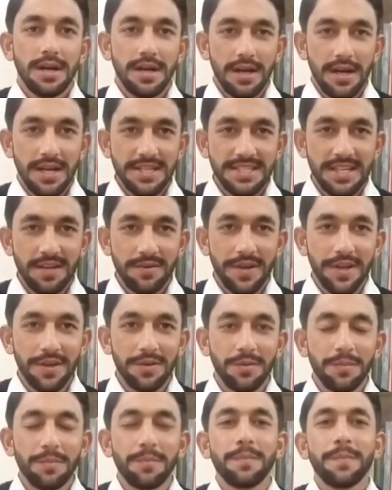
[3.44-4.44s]
Assalamu
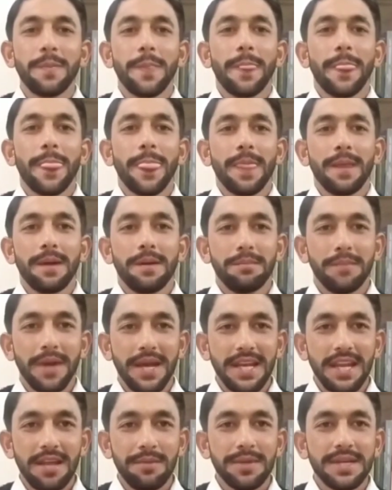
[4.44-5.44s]
alaikum. My
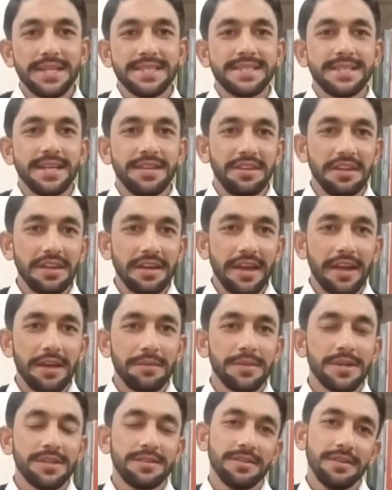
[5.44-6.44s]
name is Atiq
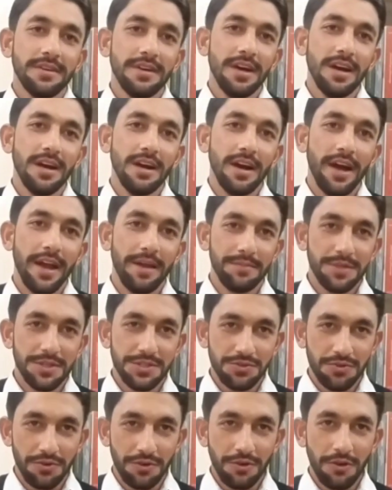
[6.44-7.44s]
Ahmed. I am the
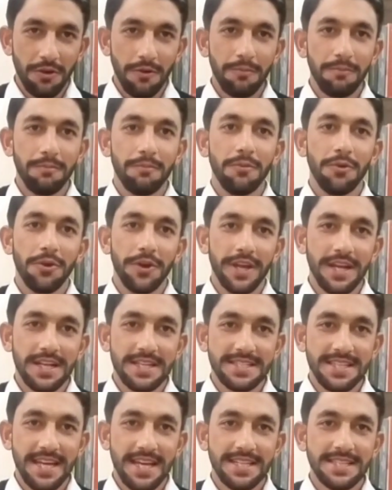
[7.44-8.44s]
student of political
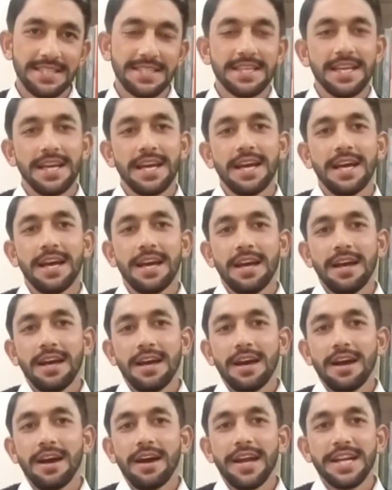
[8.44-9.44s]
science.
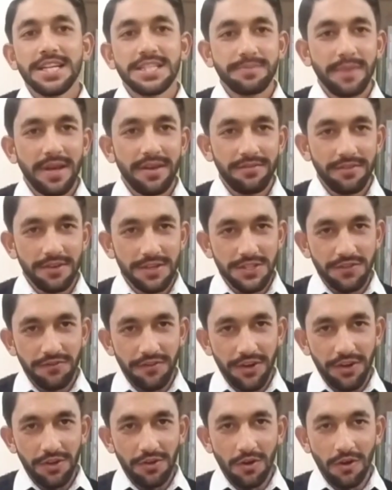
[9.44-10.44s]
It's my first
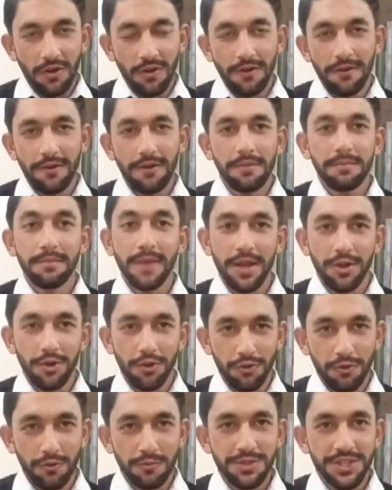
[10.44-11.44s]
video on my
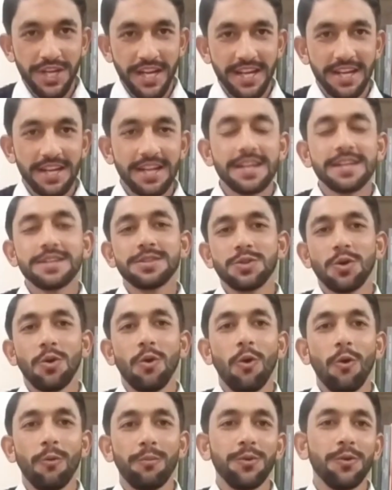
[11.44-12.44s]
YouTube channel, so
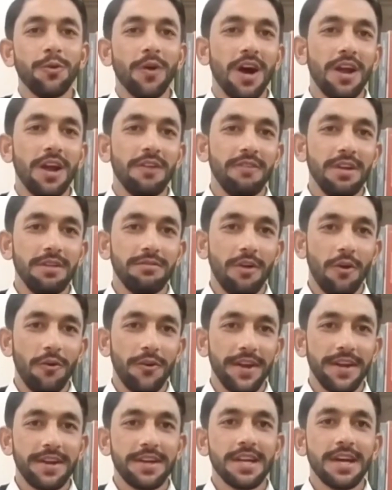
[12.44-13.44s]
hope you all will find
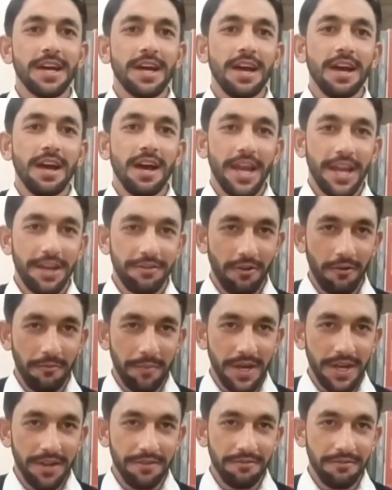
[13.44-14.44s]
it
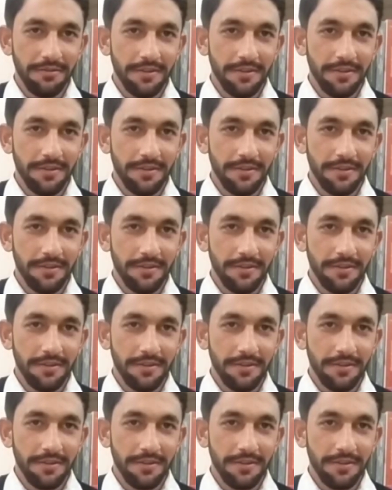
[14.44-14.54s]
informative.